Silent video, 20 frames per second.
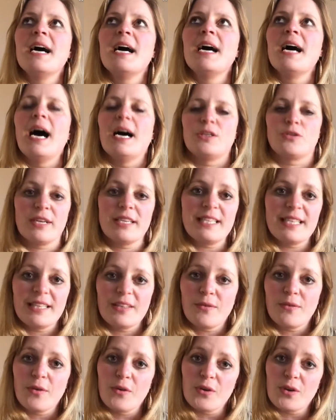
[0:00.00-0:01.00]
addressing the
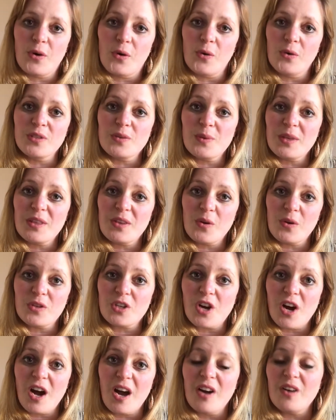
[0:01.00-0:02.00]
root cause with your
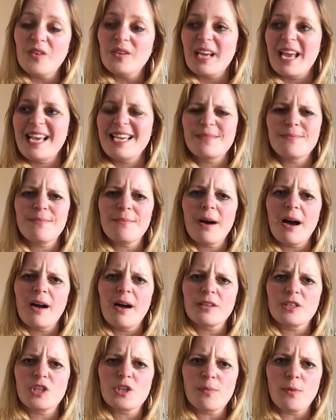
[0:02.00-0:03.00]
child is
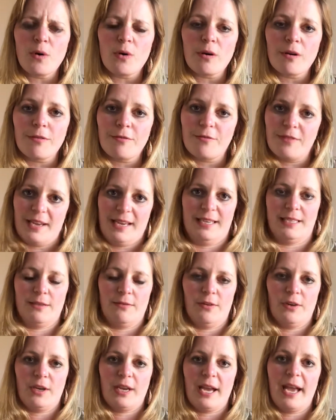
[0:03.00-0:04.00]
much more effective,
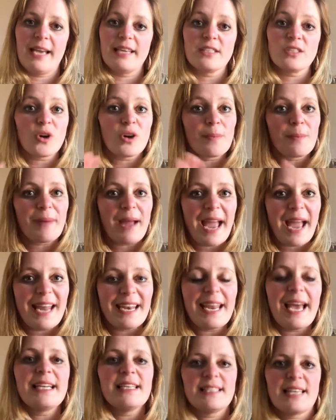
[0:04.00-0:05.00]
okay? It's not a
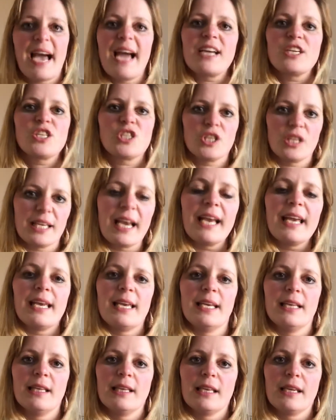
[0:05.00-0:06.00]
band-aid, it's actually a
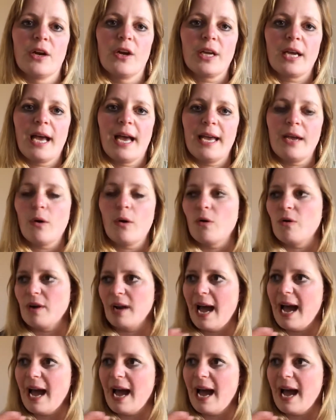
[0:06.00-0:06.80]
healing, okay? Or